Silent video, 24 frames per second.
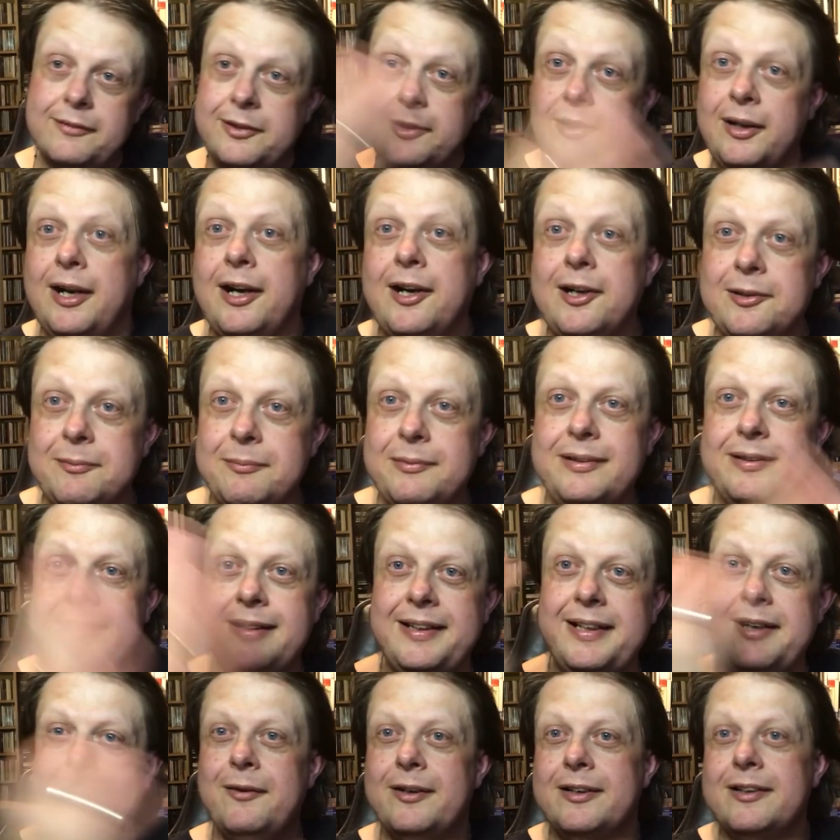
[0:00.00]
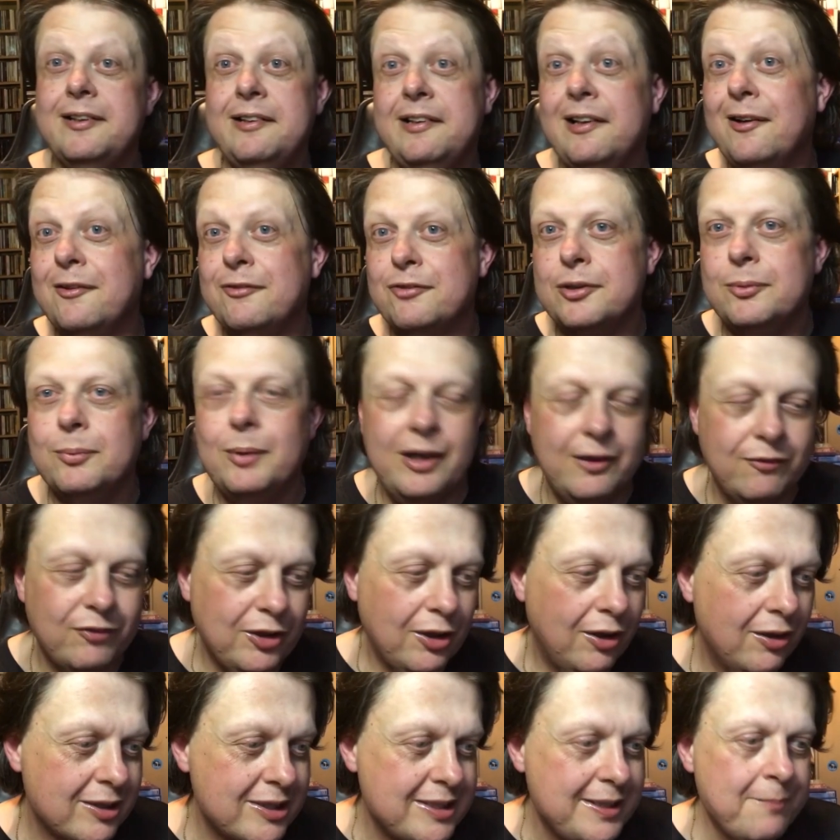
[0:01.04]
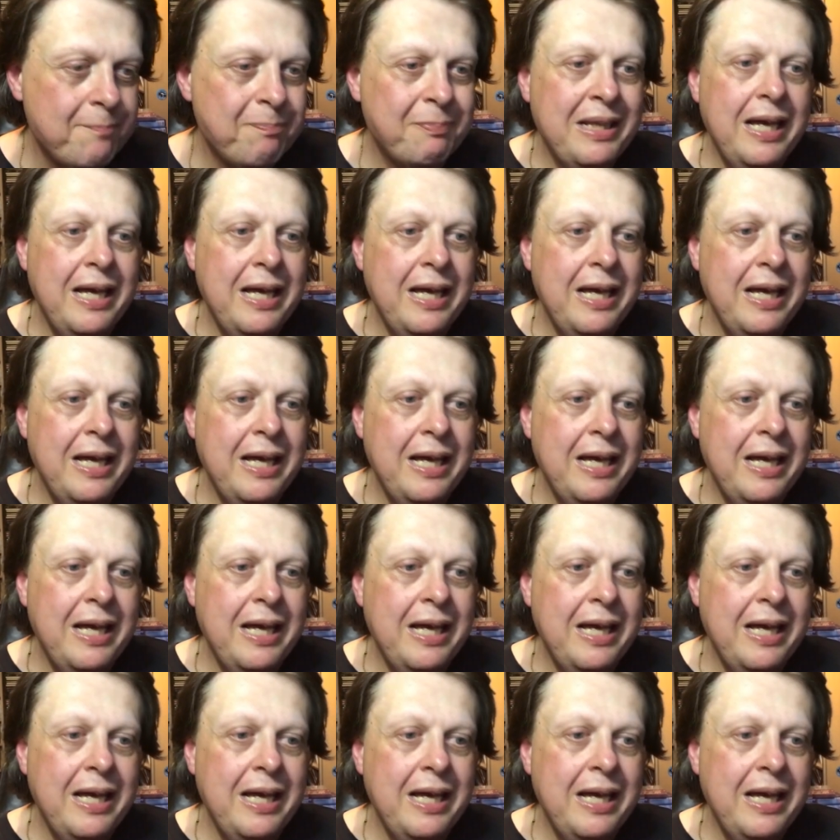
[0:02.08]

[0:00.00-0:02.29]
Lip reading: Got home and now I can go through what I've got.